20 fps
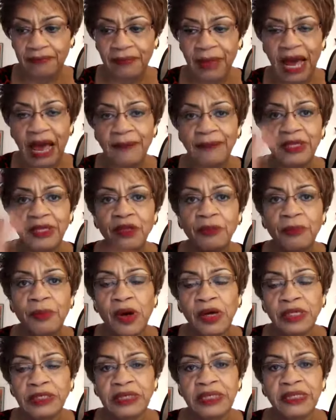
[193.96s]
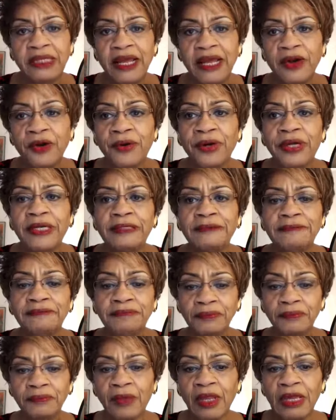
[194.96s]
I'm in the Boston area.
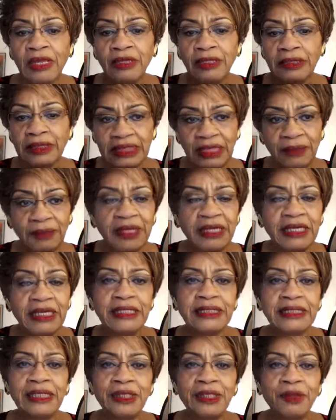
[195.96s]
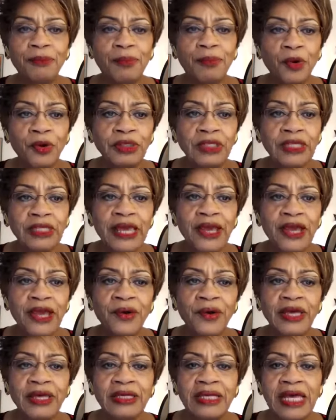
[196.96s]
Sema is in the Berkeley
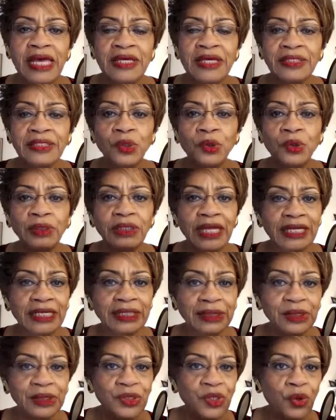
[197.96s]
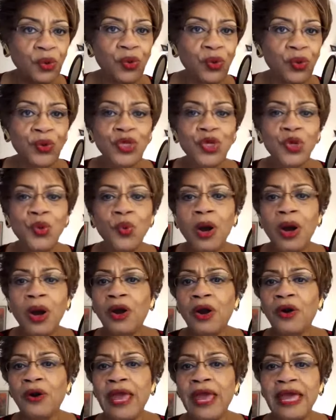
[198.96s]
area. So let us know who you
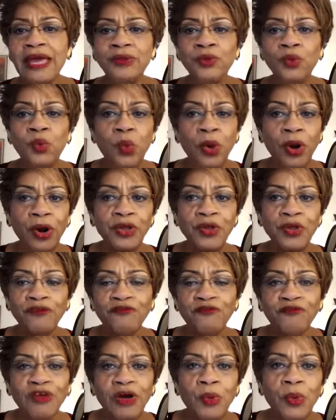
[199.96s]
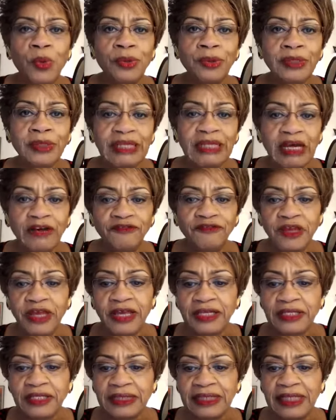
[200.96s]
are and where you're from. We would love to
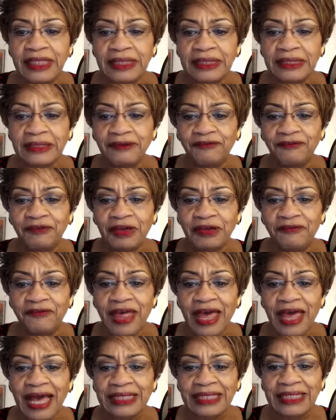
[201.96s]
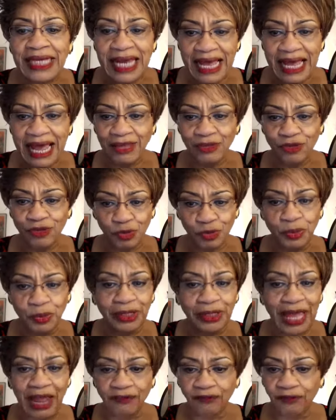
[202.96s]
get a sense of, of that and just
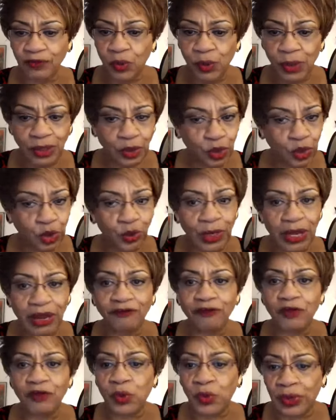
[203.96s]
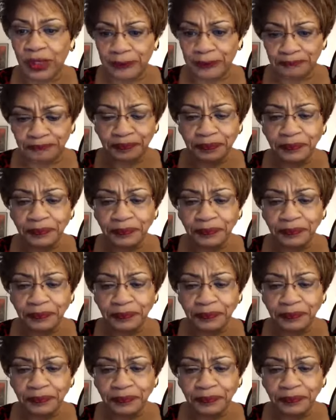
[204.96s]
put everyone to everyone